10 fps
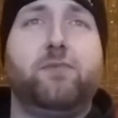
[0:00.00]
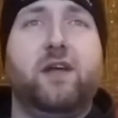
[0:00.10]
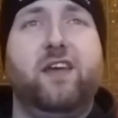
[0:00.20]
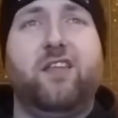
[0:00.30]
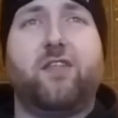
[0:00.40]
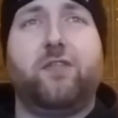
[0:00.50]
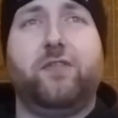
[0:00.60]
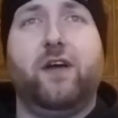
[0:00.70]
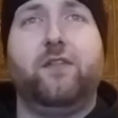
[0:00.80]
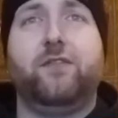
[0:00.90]
plays
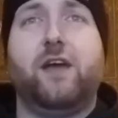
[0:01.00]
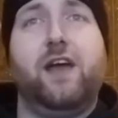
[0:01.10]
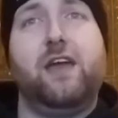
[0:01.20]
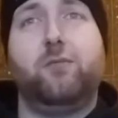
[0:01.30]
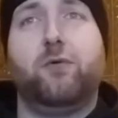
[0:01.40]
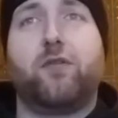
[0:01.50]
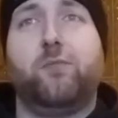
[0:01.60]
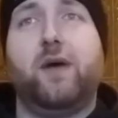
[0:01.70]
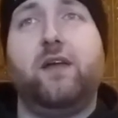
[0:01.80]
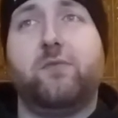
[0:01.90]
that they're able to
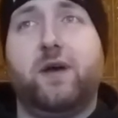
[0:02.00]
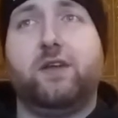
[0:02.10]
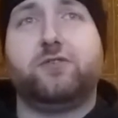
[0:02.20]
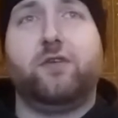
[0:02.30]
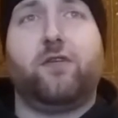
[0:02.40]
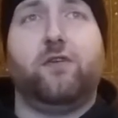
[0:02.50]
pay the managers